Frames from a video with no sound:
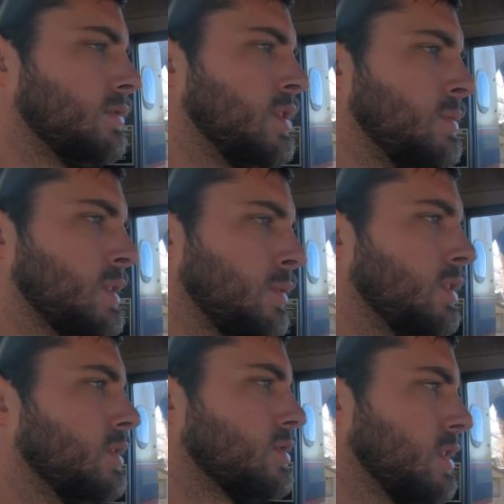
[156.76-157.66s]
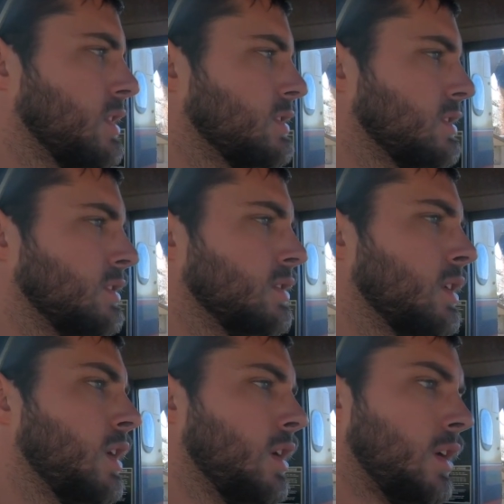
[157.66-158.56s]
keep some of the nutrients.
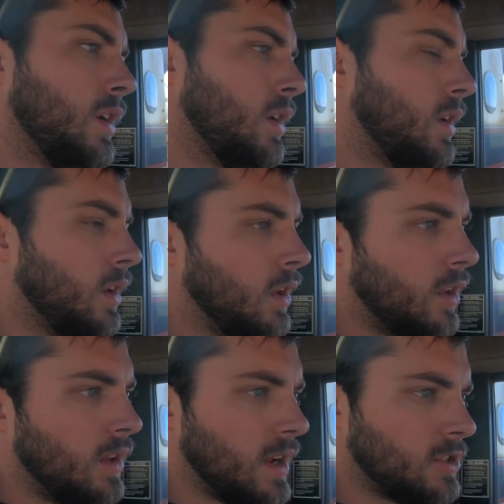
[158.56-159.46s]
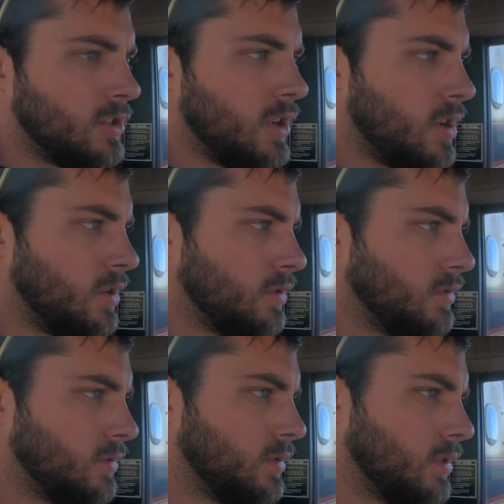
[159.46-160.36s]
And next year,
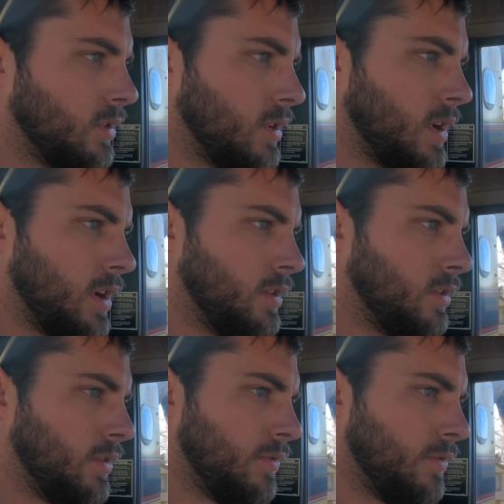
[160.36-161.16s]
I don't know